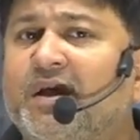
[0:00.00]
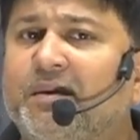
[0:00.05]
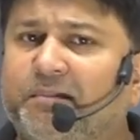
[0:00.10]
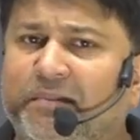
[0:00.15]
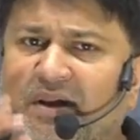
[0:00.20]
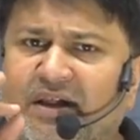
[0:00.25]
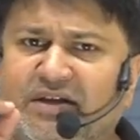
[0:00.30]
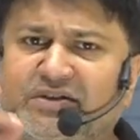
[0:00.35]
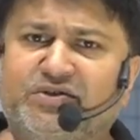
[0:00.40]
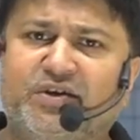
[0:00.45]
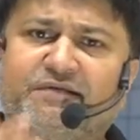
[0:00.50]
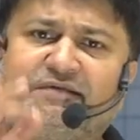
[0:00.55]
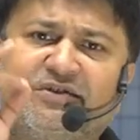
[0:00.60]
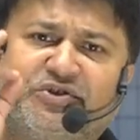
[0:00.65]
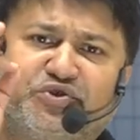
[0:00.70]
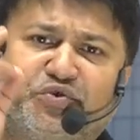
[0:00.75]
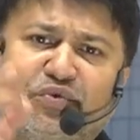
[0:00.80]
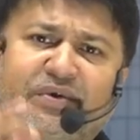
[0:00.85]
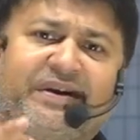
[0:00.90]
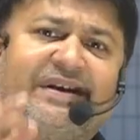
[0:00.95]
Millions of
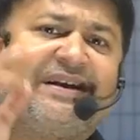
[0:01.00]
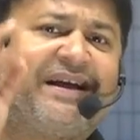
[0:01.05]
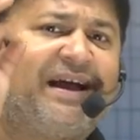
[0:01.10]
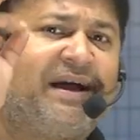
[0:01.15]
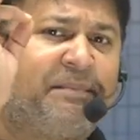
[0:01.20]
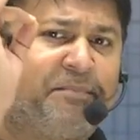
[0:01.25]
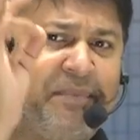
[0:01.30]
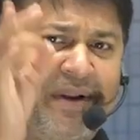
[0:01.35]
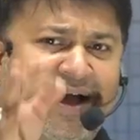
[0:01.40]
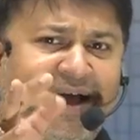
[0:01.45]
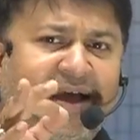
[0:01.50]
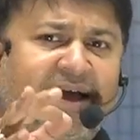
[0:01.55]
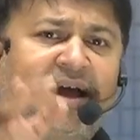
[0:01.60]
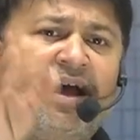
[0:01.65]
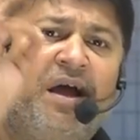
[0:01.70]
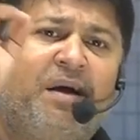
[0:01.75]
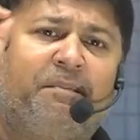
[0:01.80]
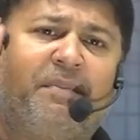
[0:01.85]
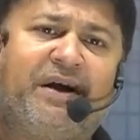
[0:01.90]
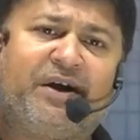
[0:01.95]
students apply,
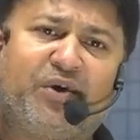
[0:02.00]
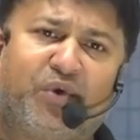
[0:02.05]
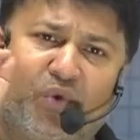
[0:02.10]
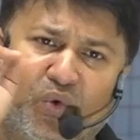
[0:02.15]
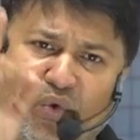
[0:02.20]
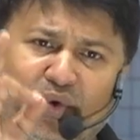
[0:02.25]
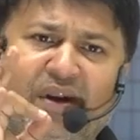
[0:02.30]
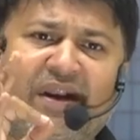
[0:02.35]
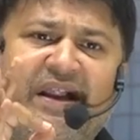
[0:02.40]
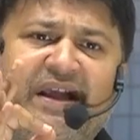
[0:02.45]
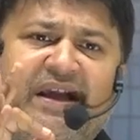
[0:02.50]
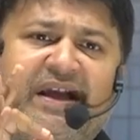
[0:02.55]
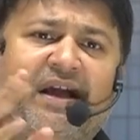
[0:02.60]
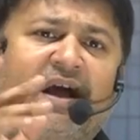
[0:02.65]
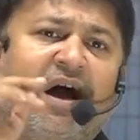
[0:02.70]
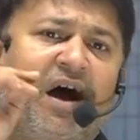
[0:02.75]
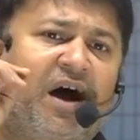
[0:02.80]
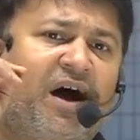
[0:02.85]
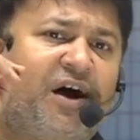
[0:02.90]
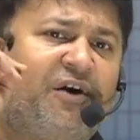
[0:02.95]
but only
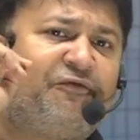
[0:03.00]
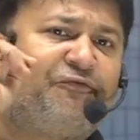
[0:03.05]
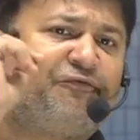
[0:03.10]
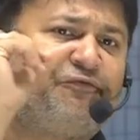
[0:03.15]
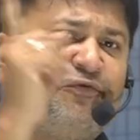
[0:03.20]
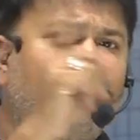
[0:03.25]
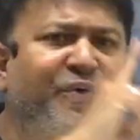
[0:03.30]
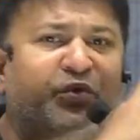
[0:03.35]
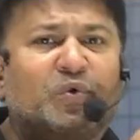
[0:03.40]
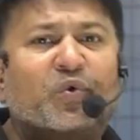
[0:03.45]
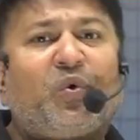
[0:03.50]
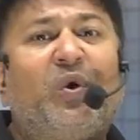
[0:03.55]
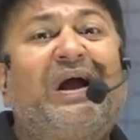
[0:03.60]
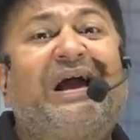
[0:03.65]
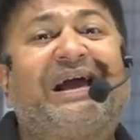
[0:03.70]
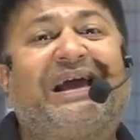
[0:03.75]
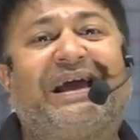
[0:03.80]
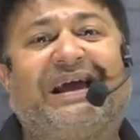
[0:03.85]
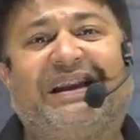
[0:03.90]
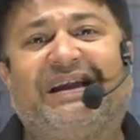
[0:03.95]
a few
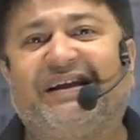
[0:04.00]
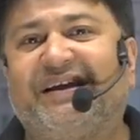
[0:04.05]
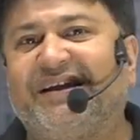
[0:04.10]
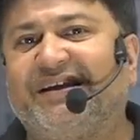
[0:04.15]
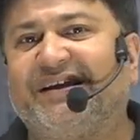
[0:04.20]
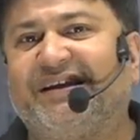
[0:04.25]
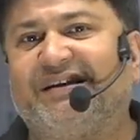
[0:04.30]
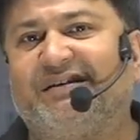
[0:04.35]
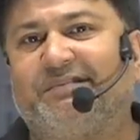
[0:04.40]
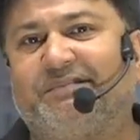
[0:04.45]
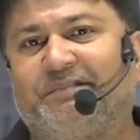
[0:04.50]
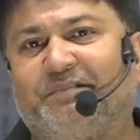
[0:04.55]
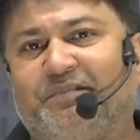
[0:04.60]
can get in.